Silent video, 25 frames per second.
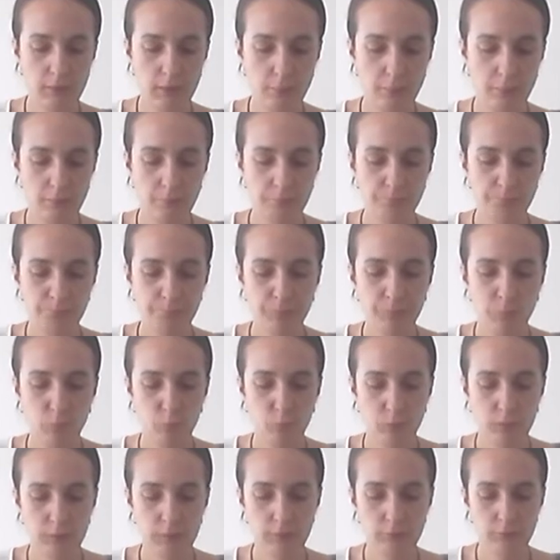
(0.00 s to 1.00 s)
am?
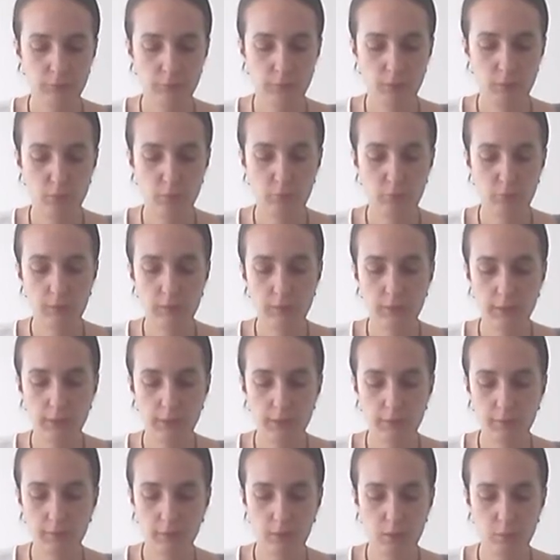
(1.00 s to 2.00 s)
What if I only
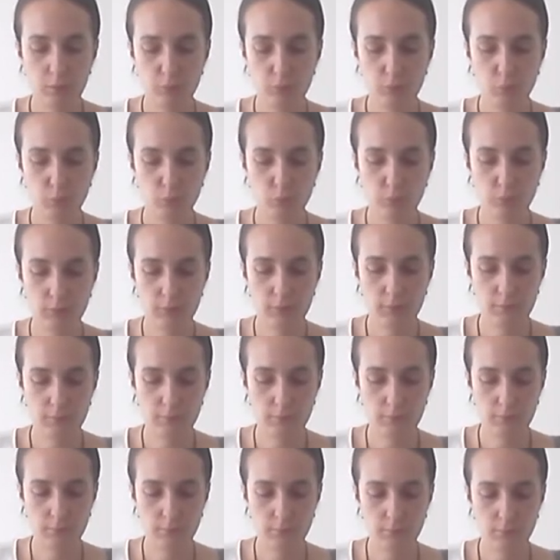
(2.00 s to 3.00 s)
hang out
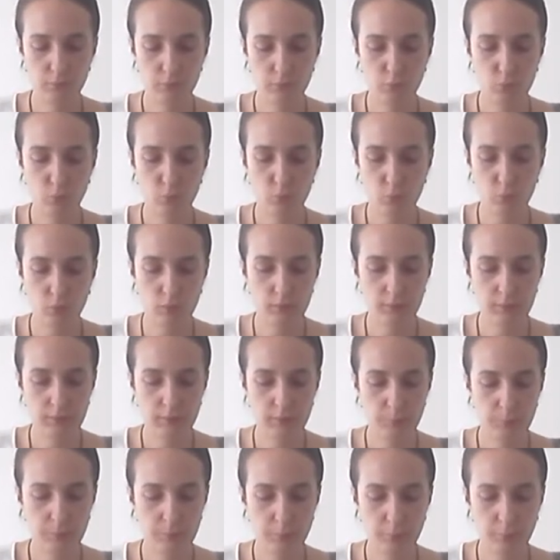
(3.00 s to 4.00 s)
with
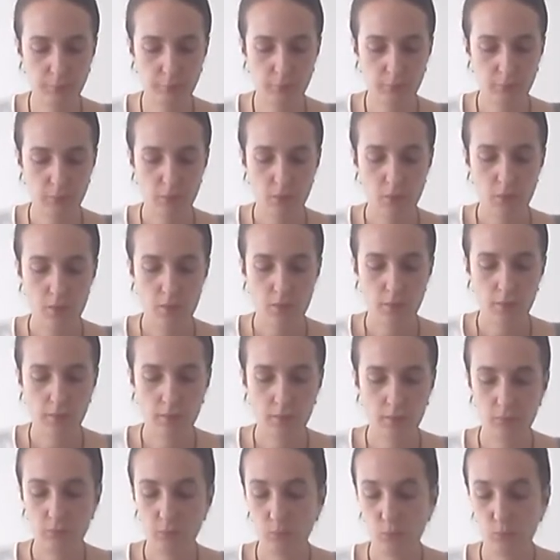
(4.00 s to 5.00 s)
low-quality people?
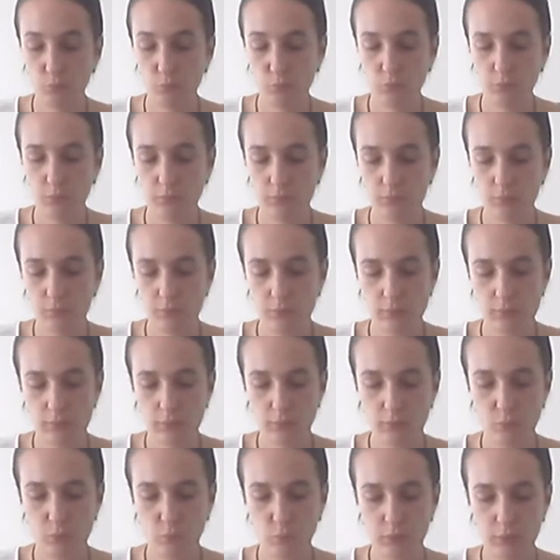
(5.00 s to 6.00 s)
And in the
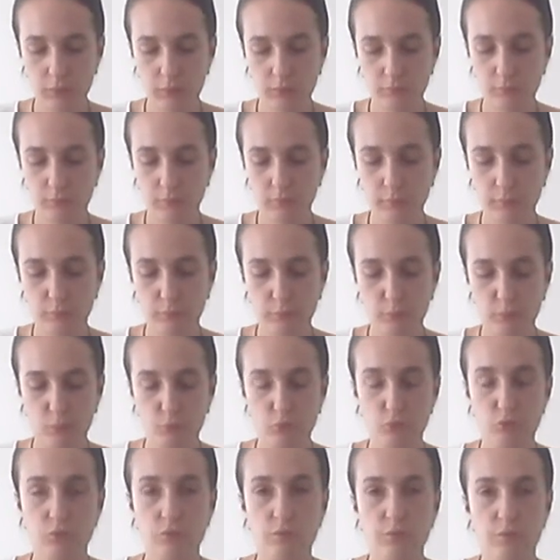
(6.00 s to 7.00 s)
end, what if I
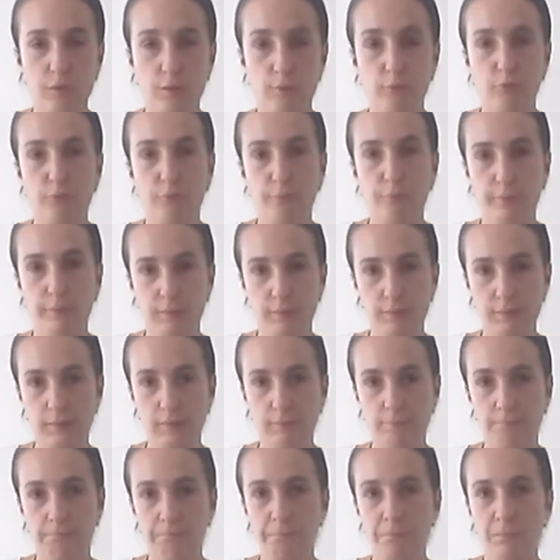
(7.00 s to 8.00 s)
indulge in self-pity?
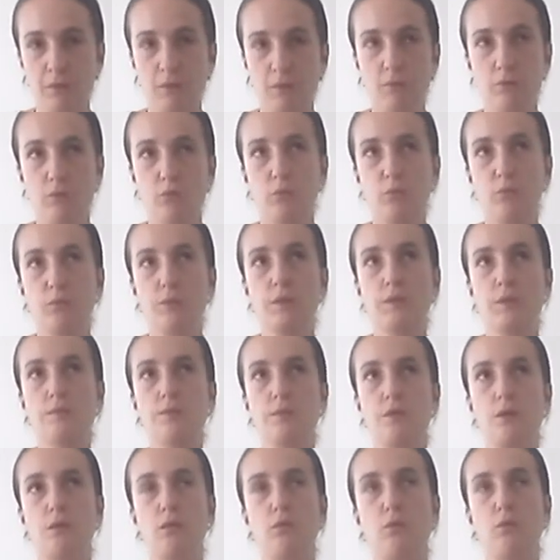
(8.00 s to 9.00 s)
So
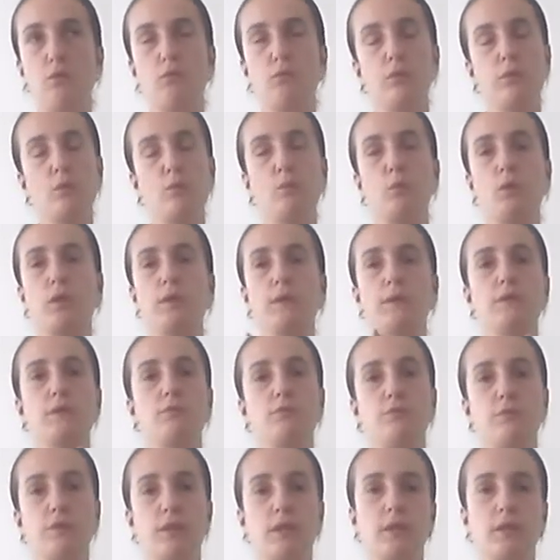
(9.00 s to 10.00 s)
these are all the what
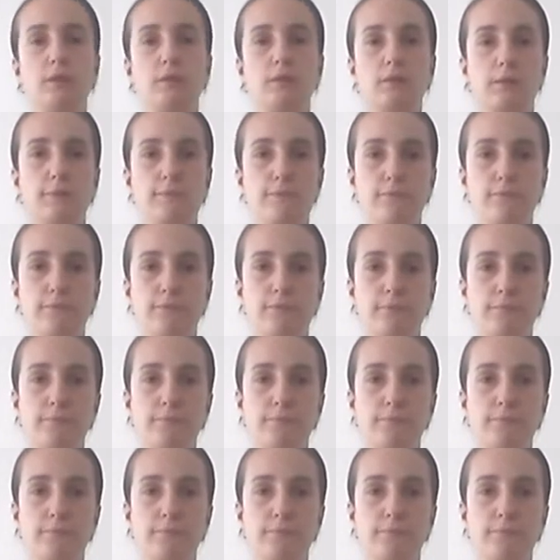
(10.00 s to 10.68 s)
if negative